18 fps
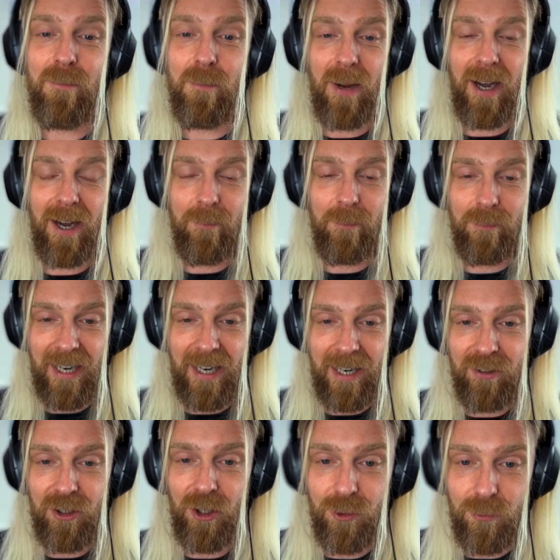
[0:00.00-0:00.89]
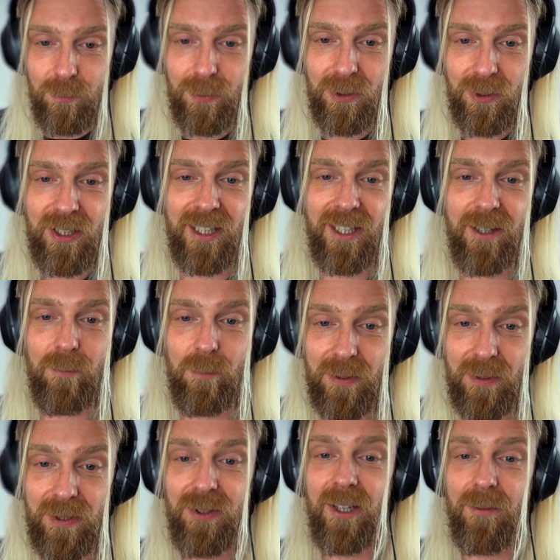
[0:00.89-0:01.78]
I have a notebook and I
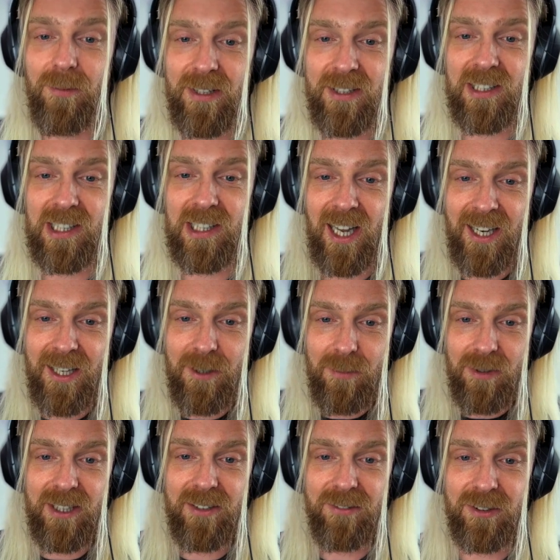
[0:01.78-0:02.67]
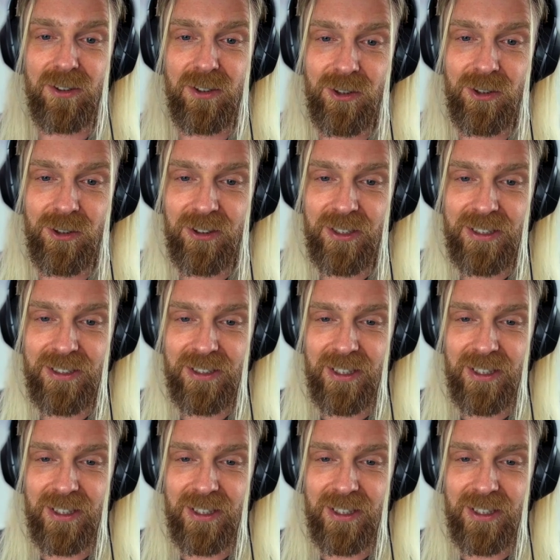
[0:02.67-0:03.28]
build up this library of stories,